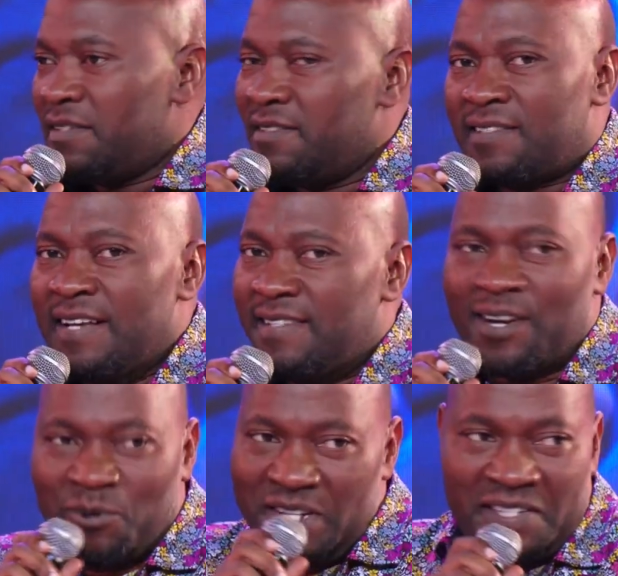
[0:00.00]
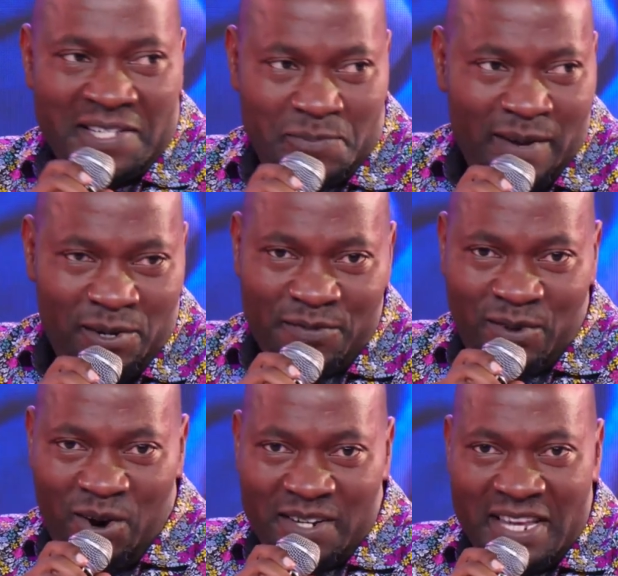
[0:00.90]
Such a gracious man of
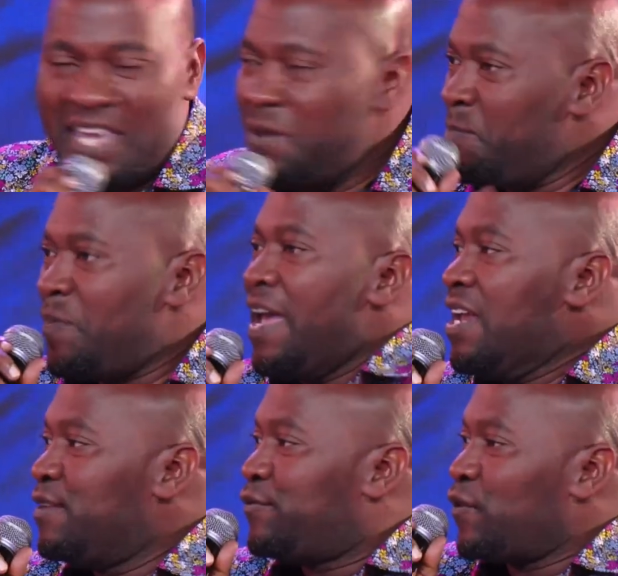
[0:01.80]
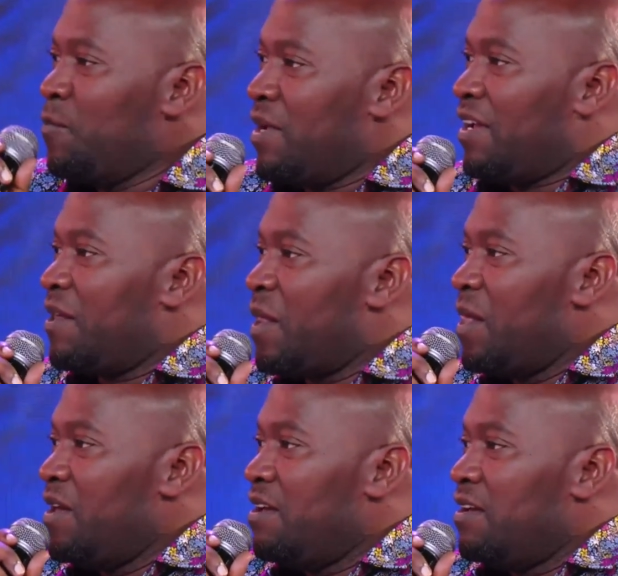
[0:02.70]
God. He paid for me.
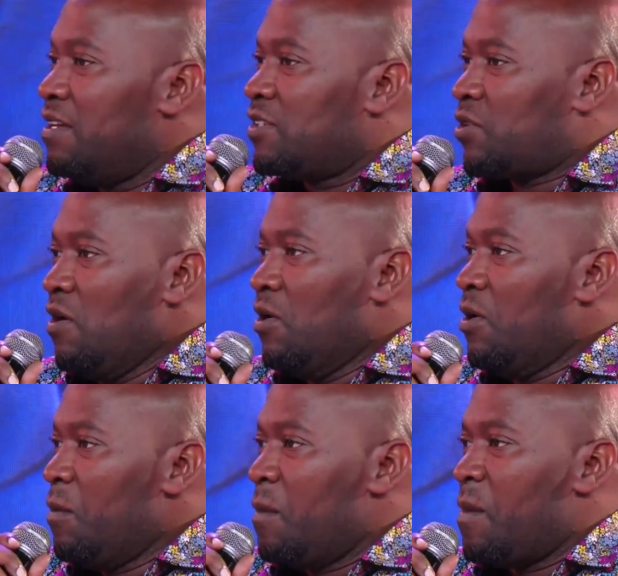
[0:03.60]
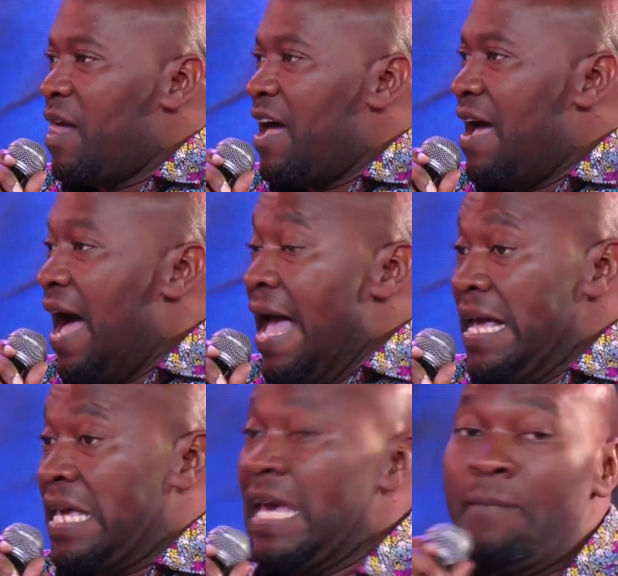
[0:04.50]
So I
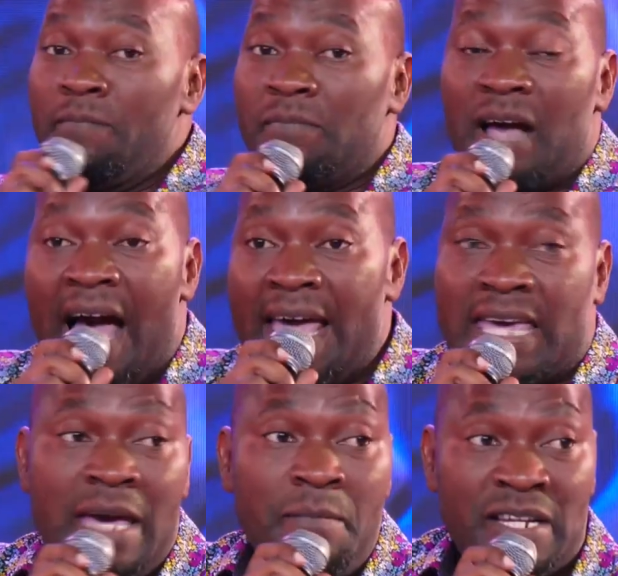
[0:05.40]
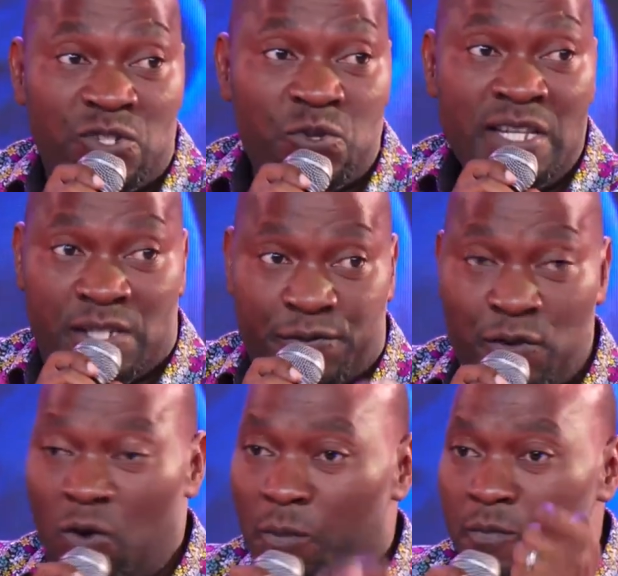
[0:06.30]
came in
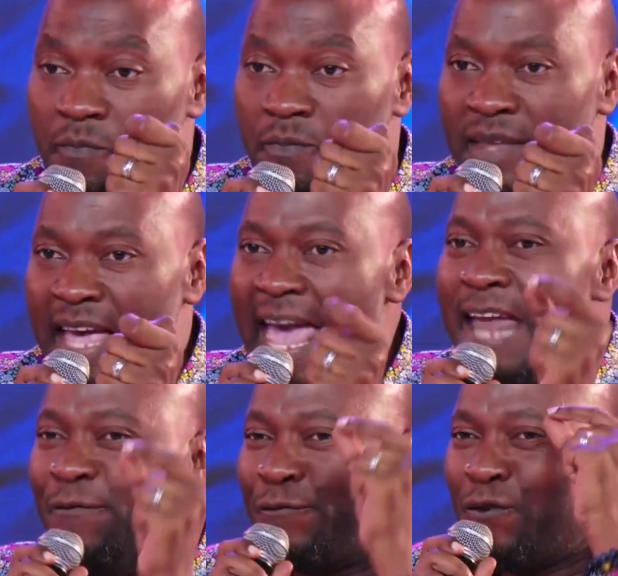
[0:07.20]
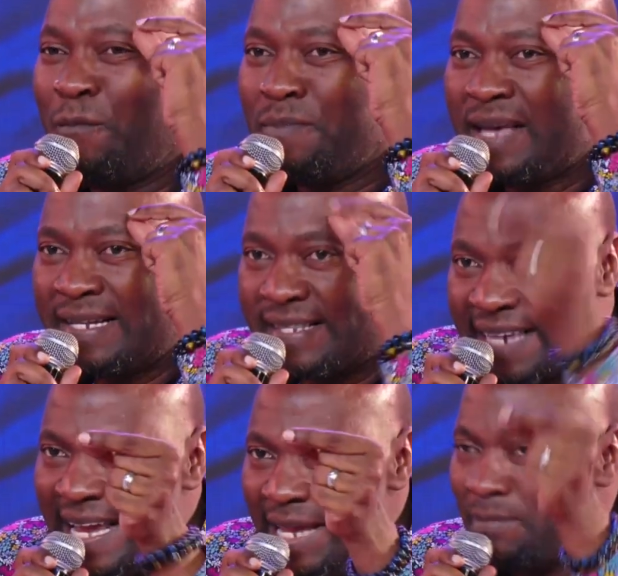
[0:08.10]
transform. And from that
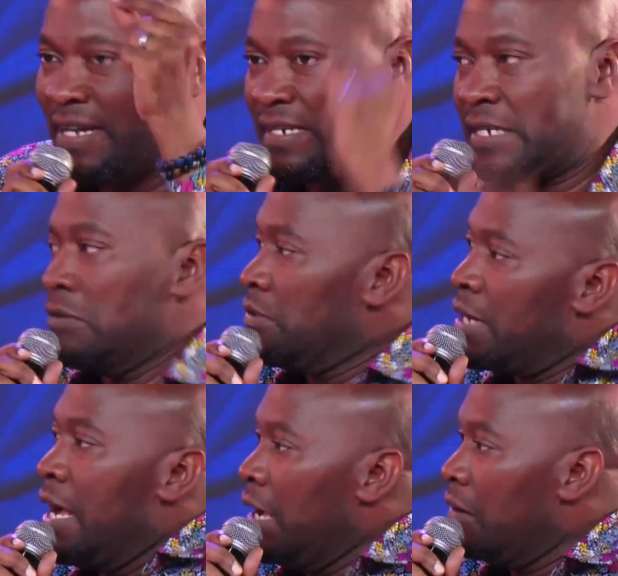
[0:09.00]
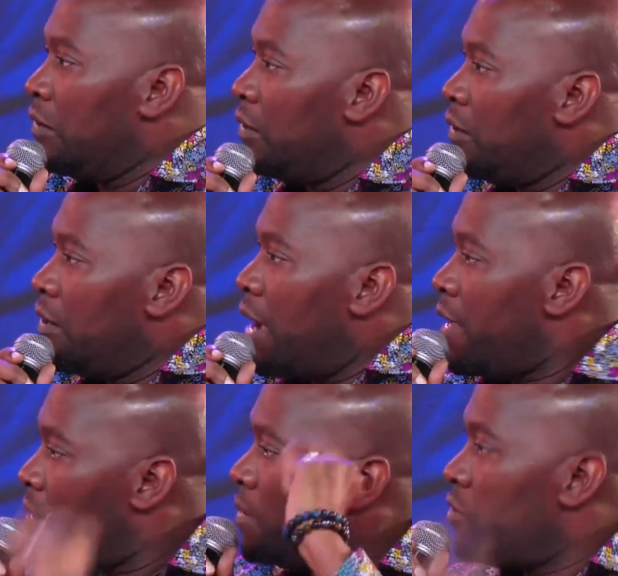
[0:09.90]
time until now, I
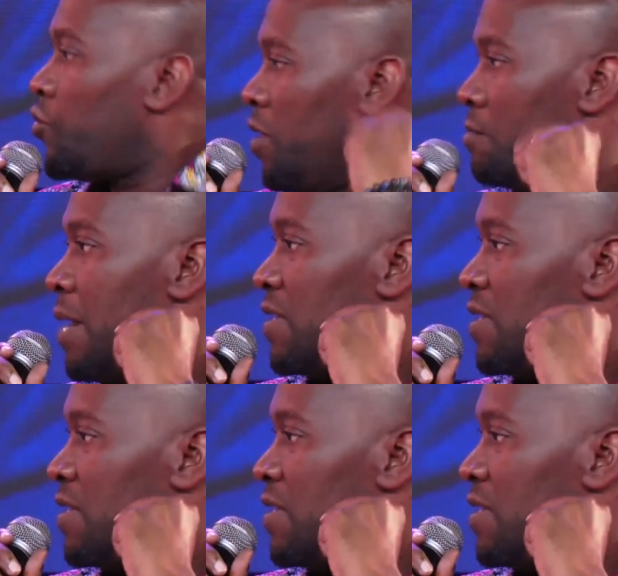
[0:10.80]
am enjoying my